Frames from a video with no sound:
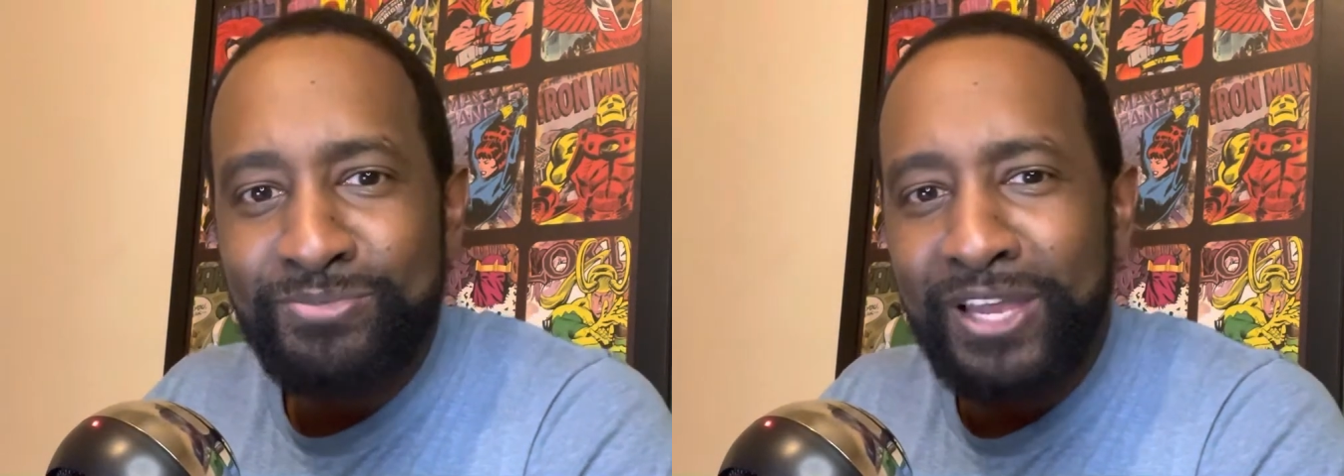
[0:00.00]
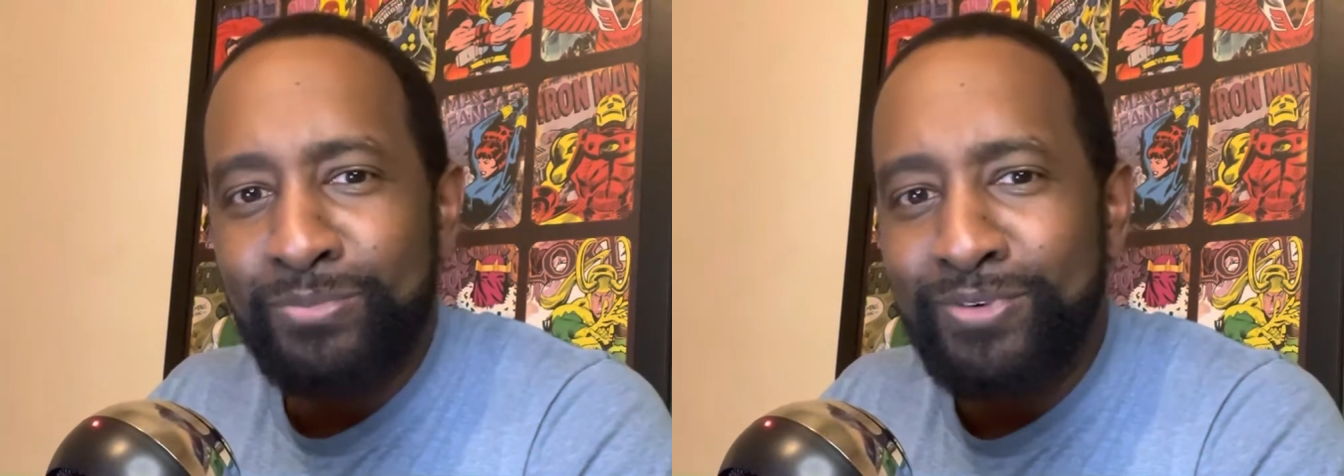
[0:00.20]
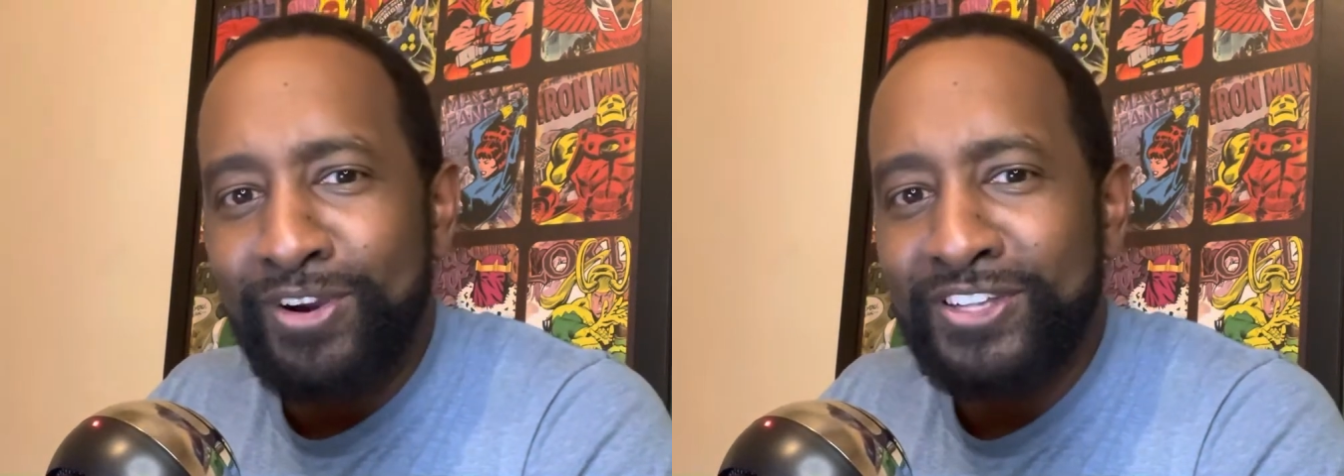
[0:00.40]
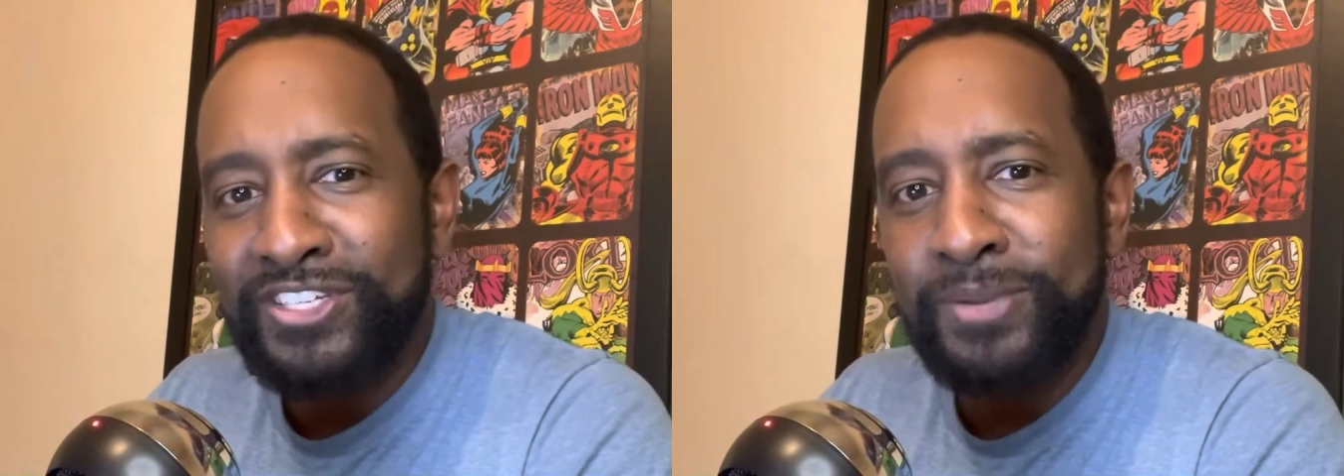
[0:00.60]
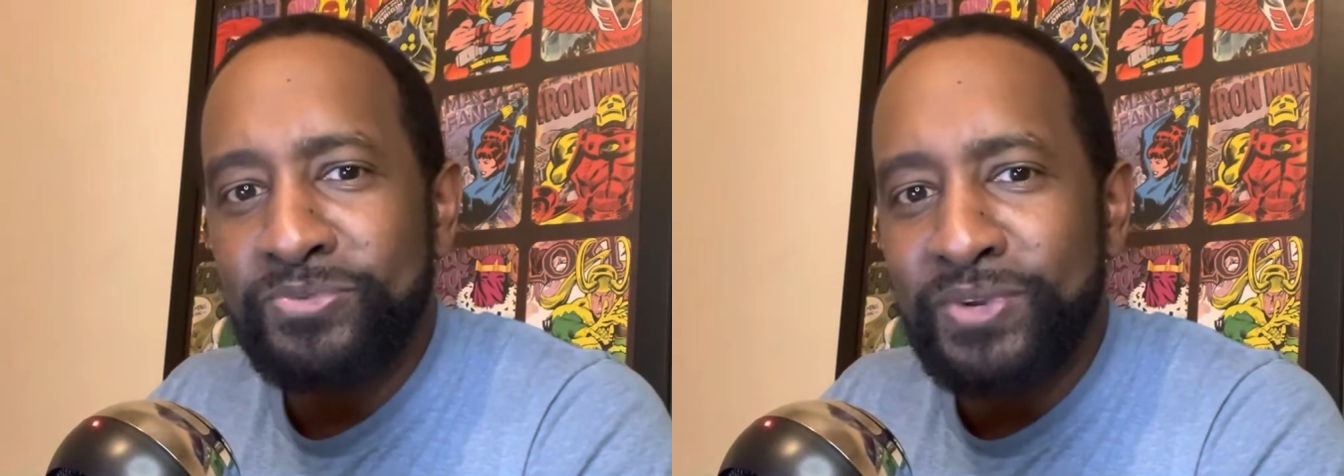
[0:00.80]
that LeBron
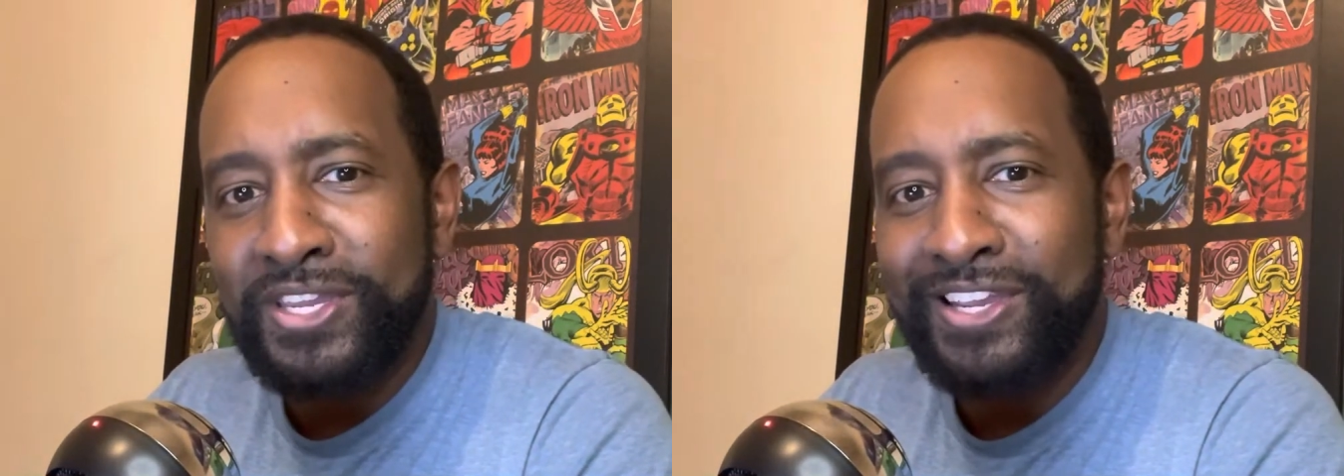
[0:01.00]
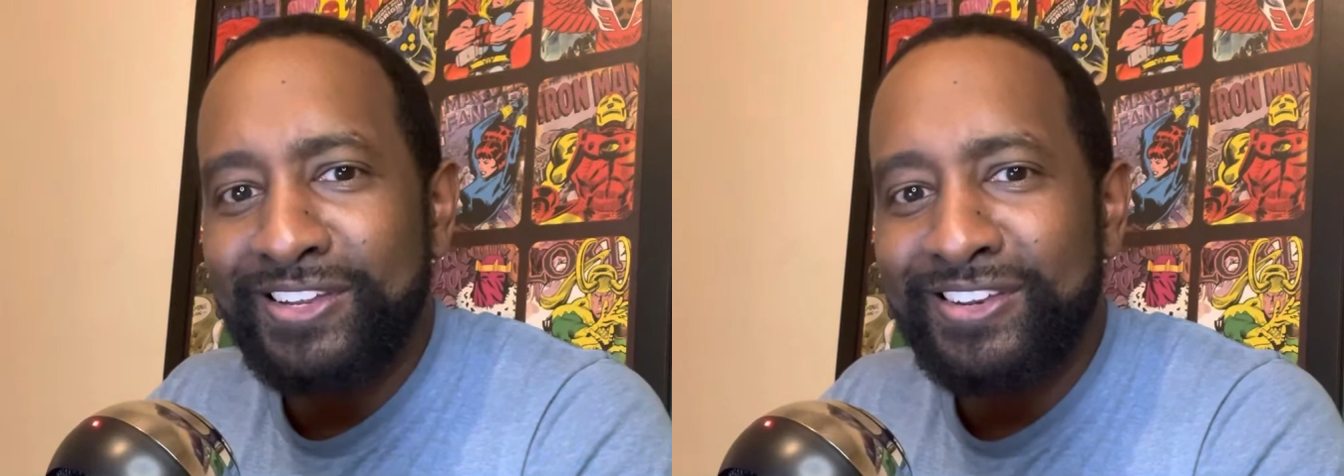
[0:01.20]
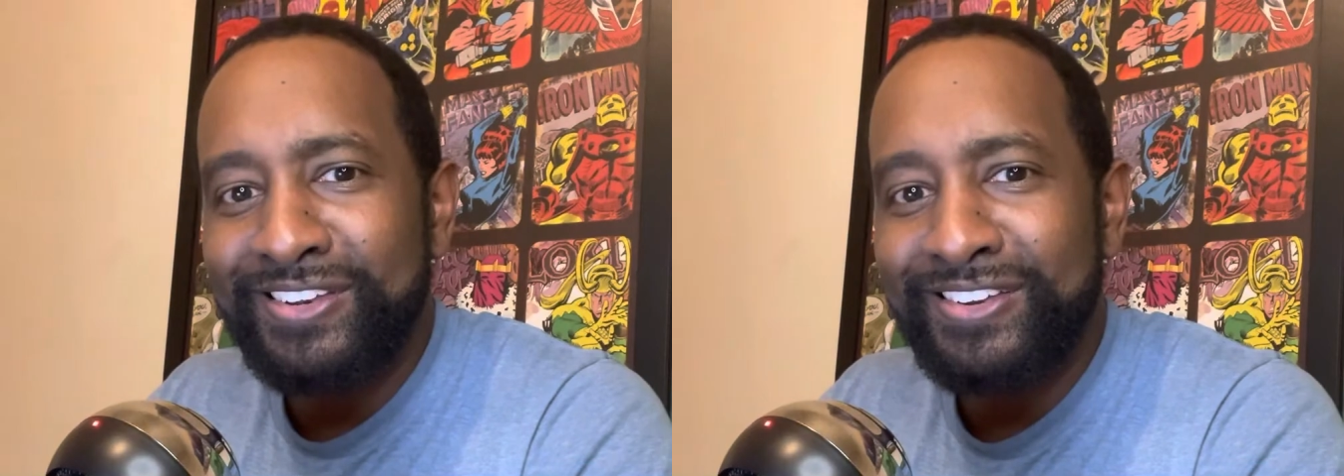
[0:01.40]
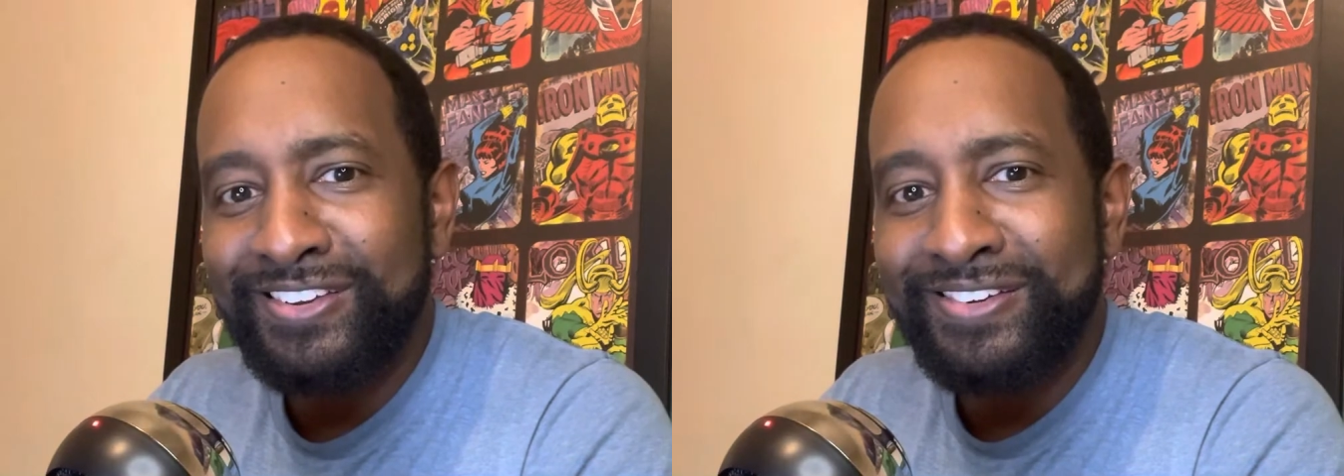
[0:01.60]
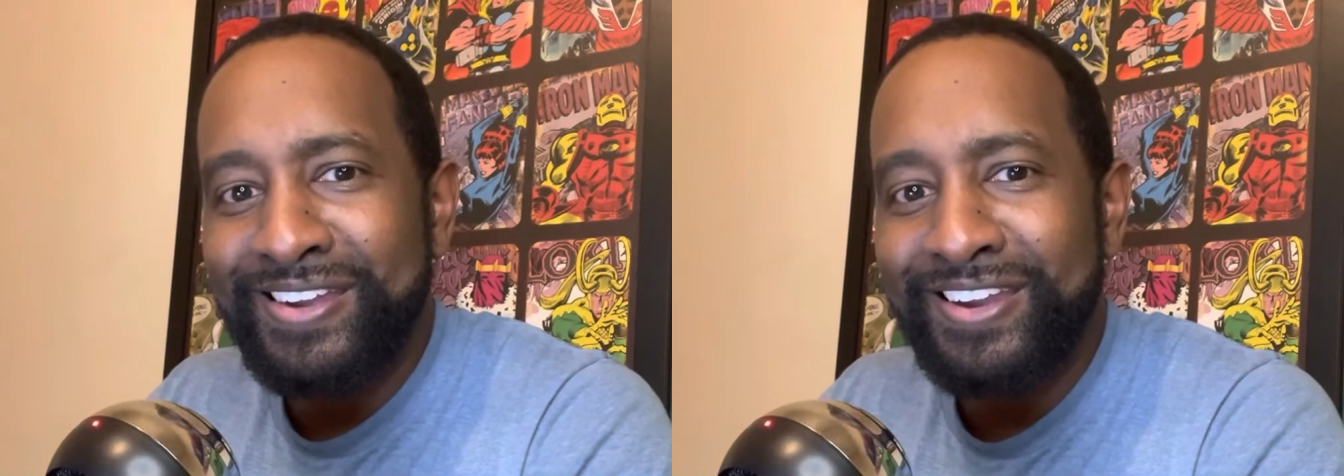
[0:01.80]
James will get.
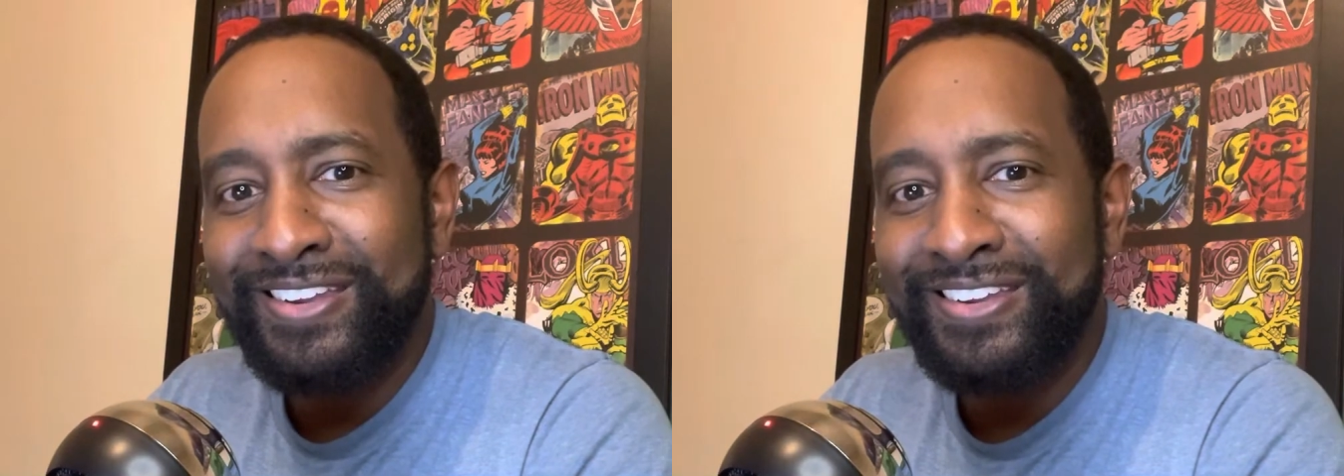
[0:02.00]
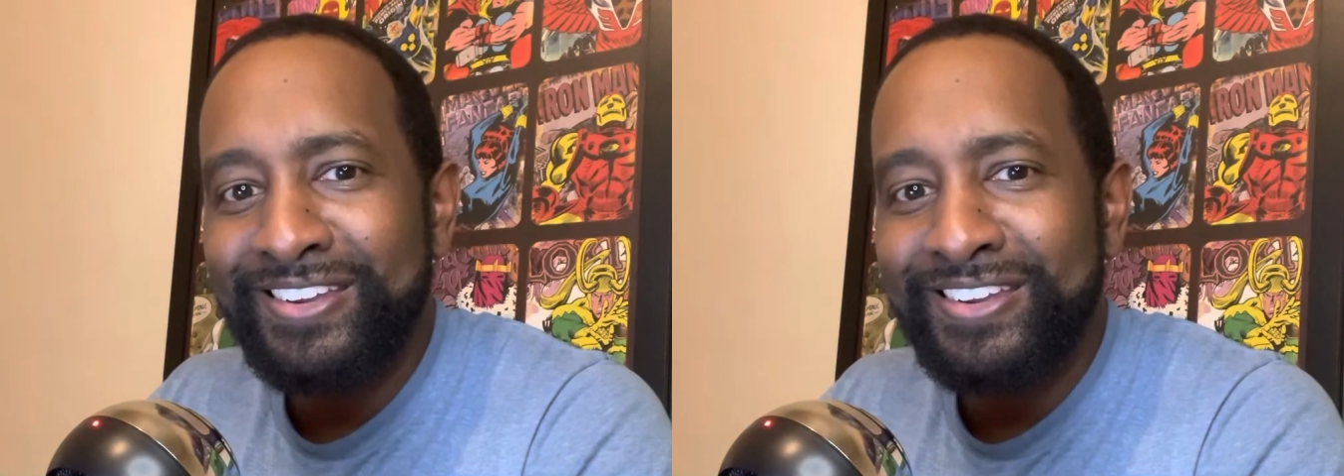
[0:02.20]
Okay?